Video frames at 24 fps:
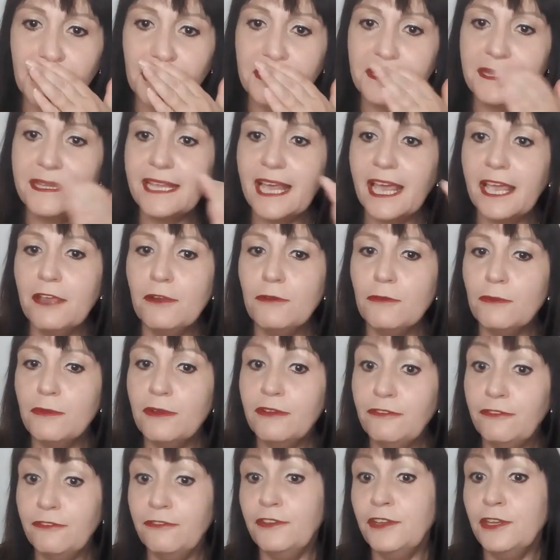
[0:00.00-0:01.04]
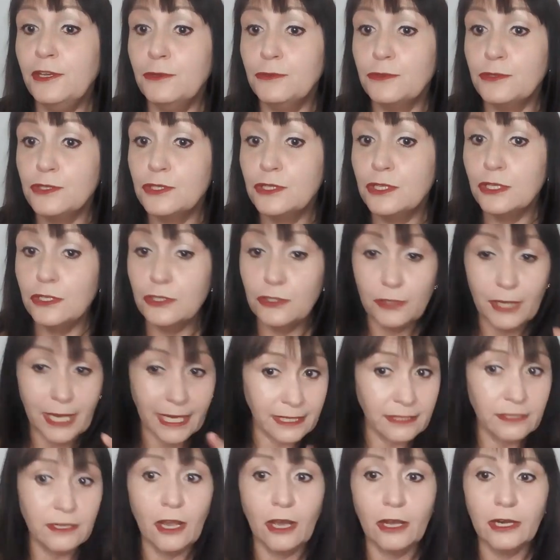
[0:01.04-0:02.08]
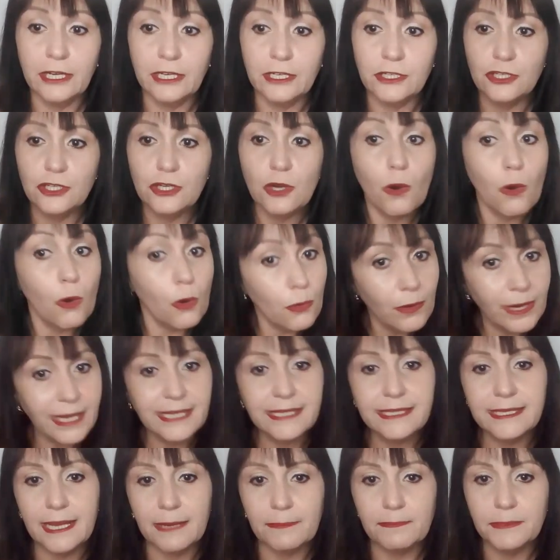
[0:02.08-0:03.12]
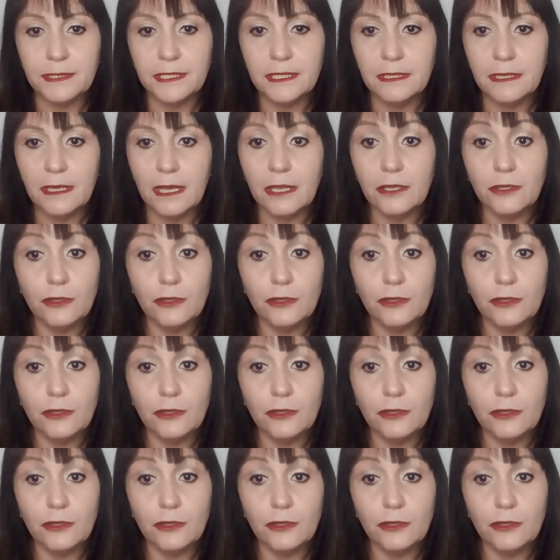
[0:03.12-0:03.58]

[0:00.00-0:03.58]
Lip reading: They refuse to acknowledge or accept